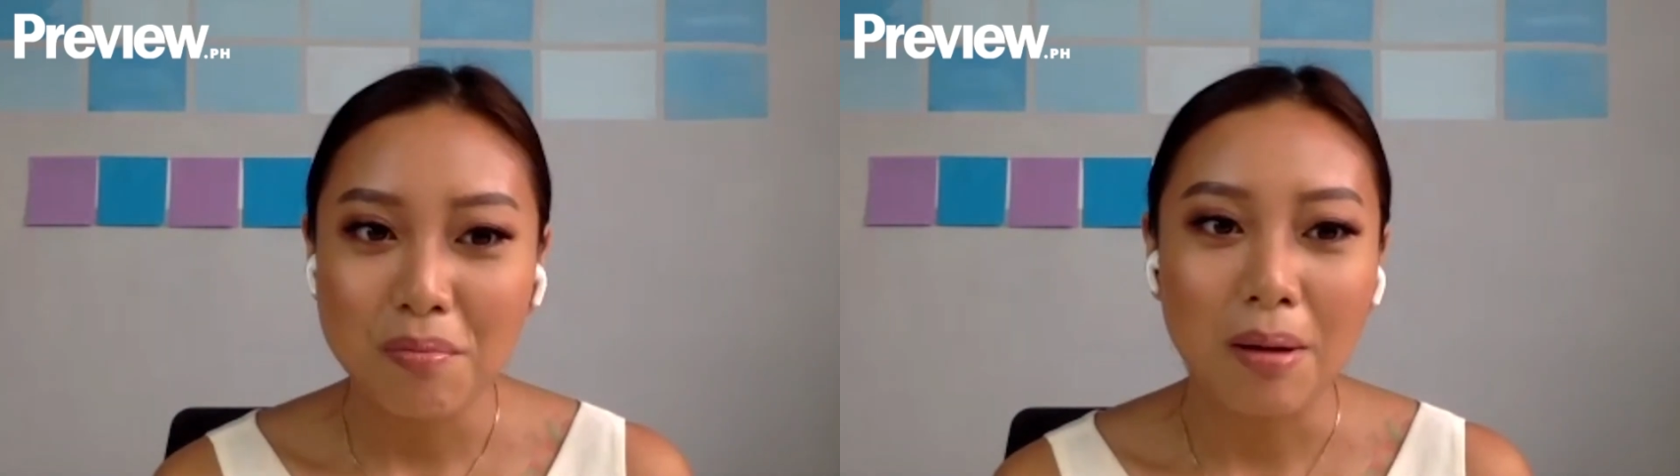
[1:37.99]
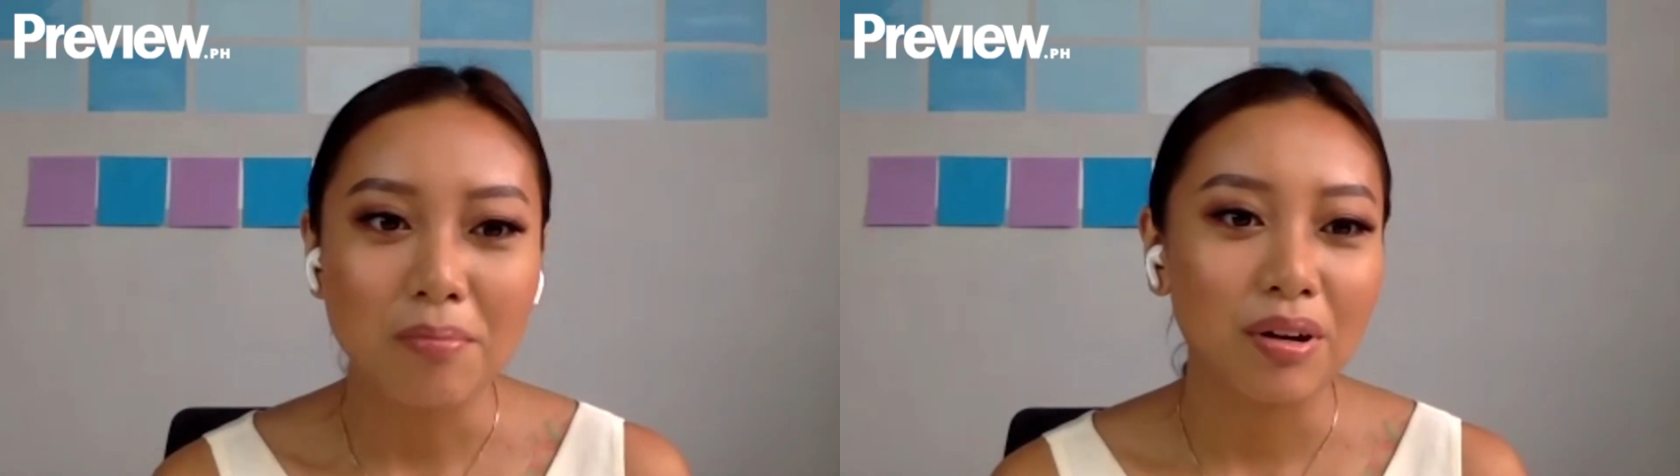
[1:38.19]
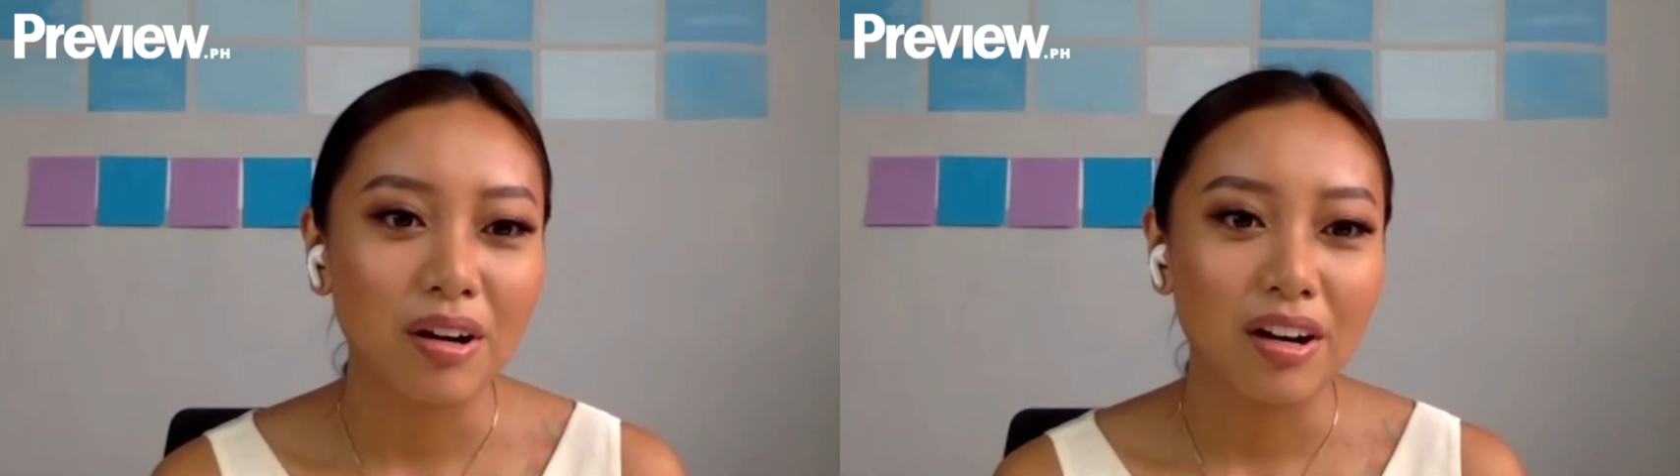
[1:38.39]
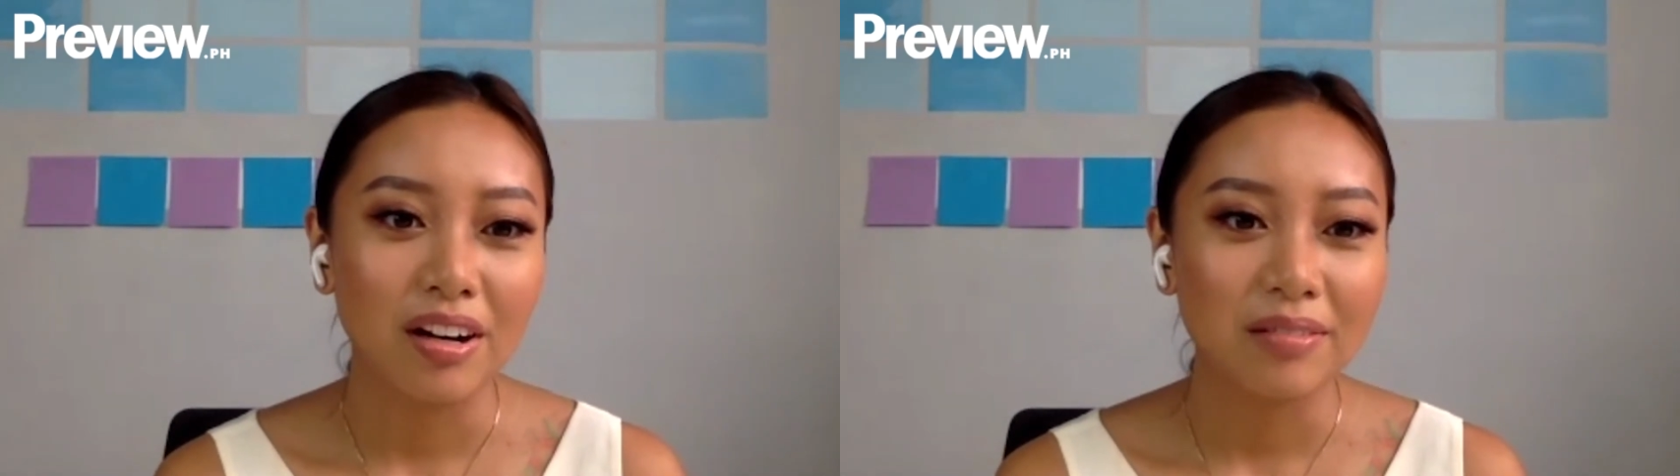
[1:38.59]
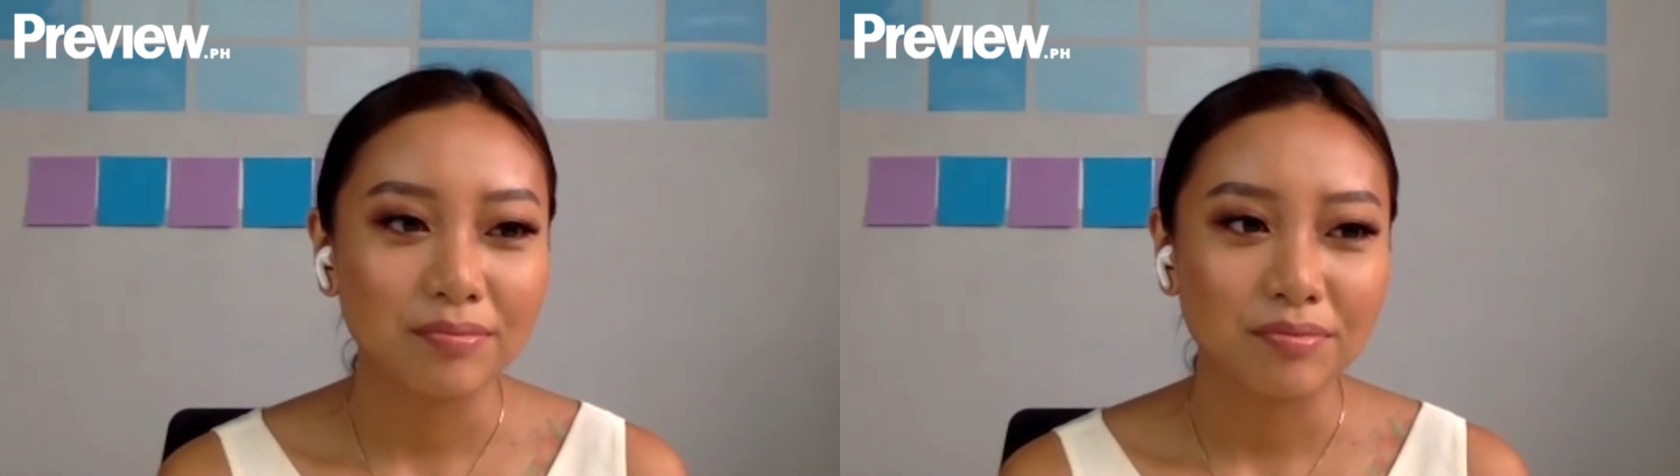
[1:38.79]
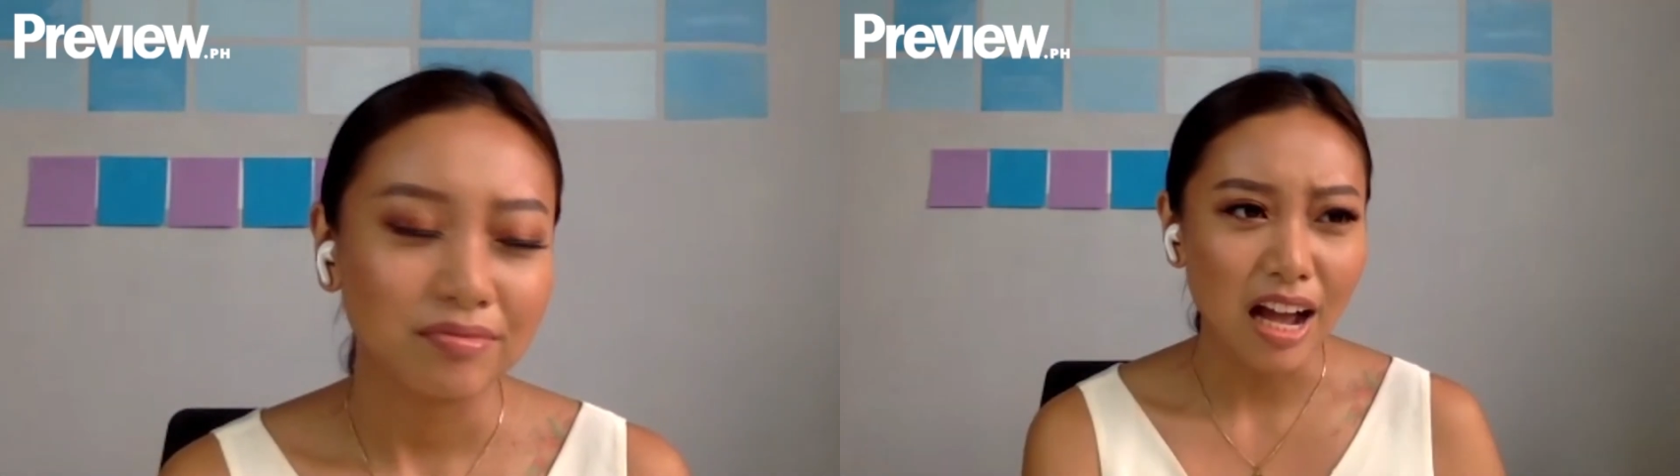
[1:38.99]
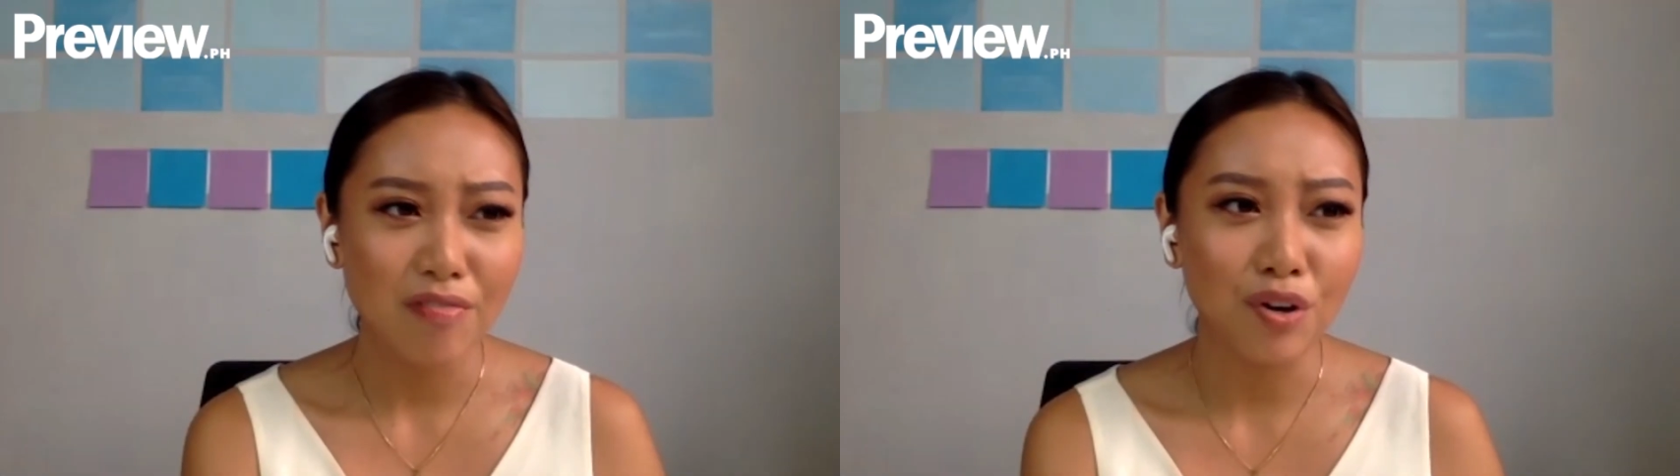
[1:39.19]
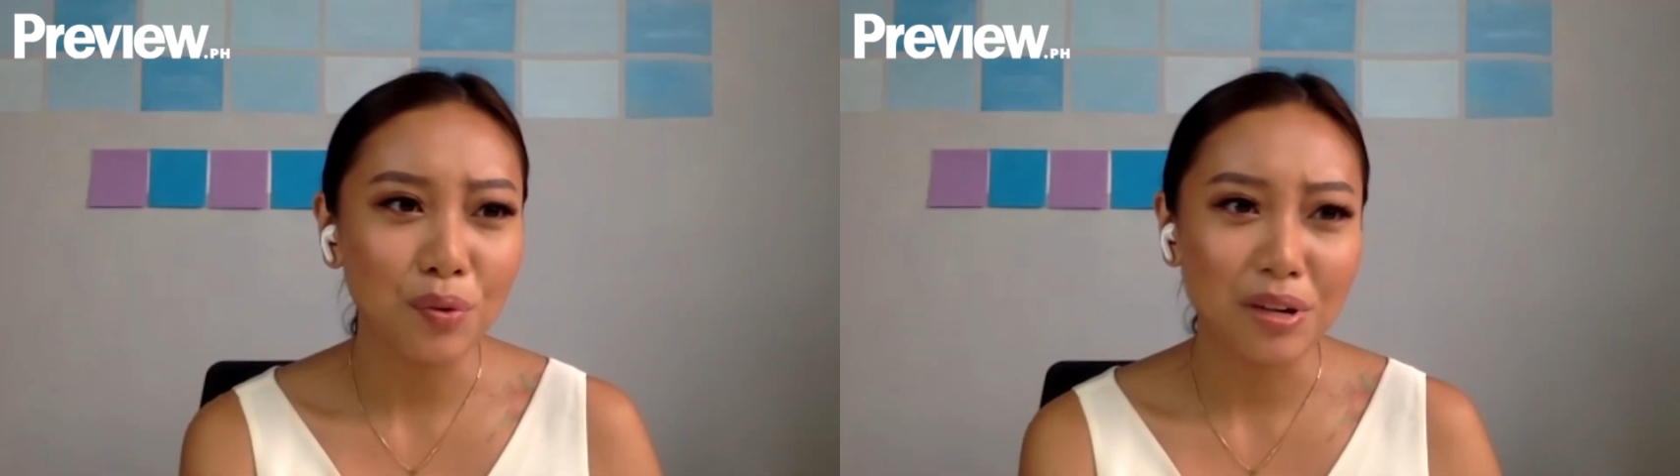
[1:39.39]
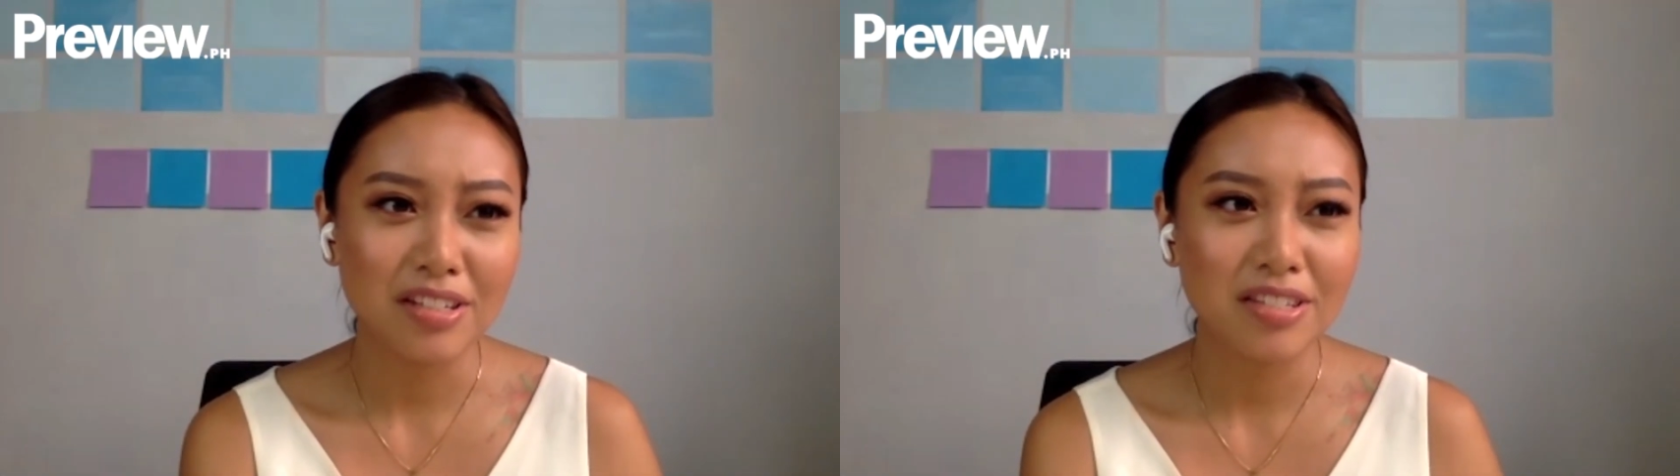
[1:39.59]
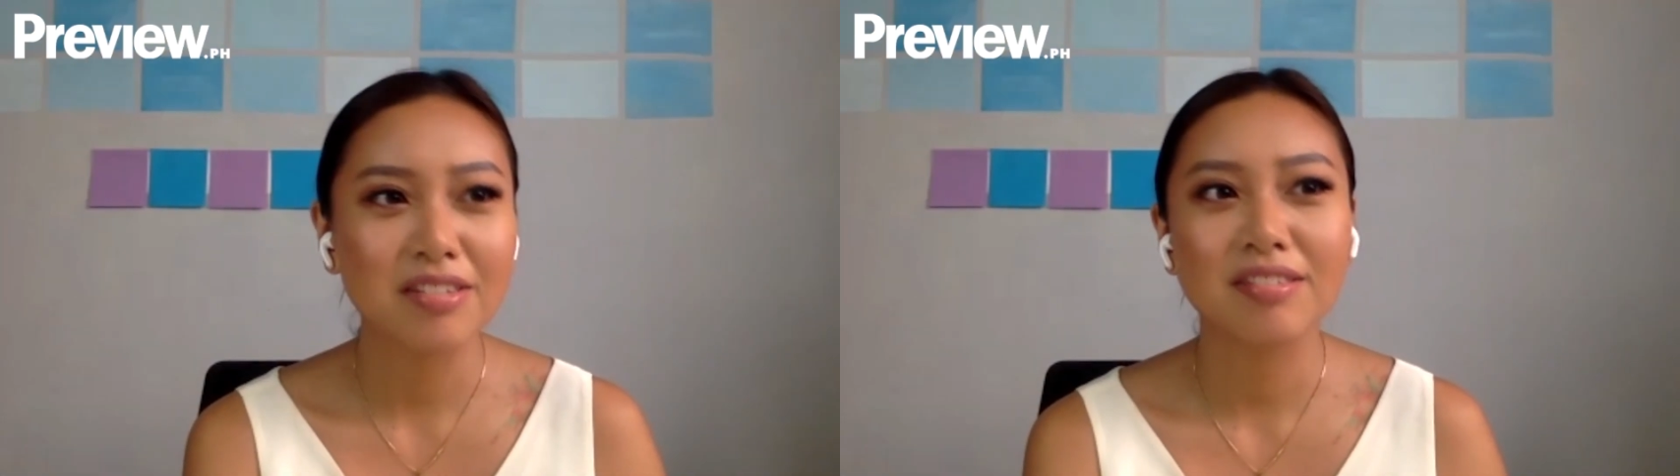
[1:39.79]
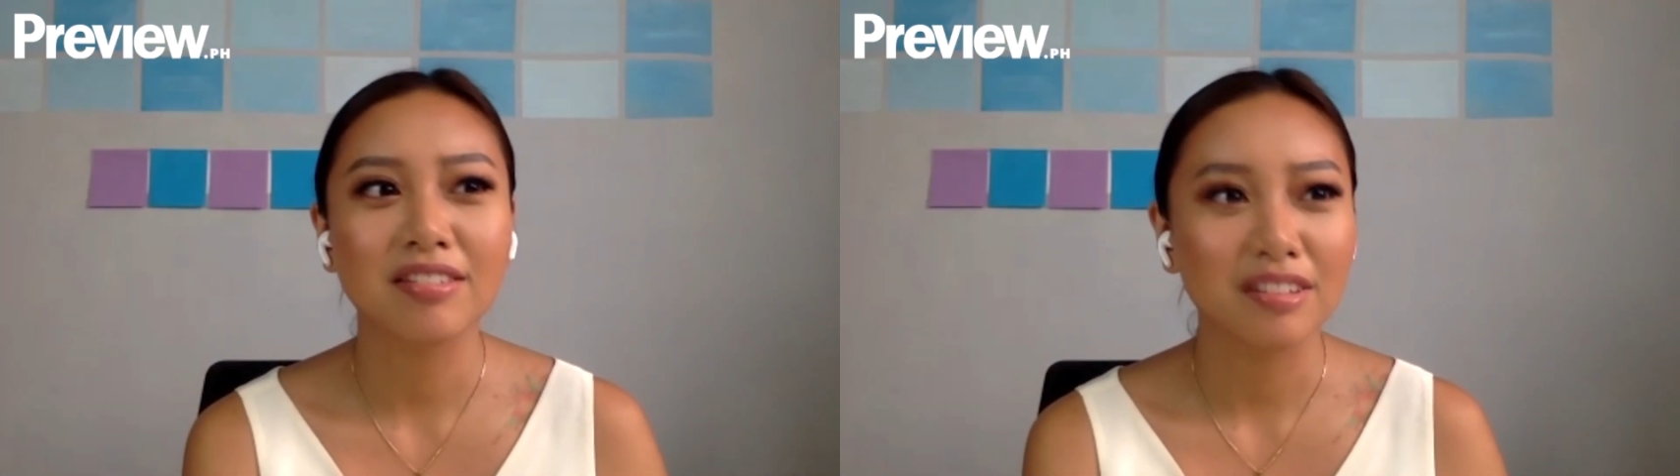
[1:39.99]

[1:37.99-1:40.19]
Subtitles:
remember. I've always,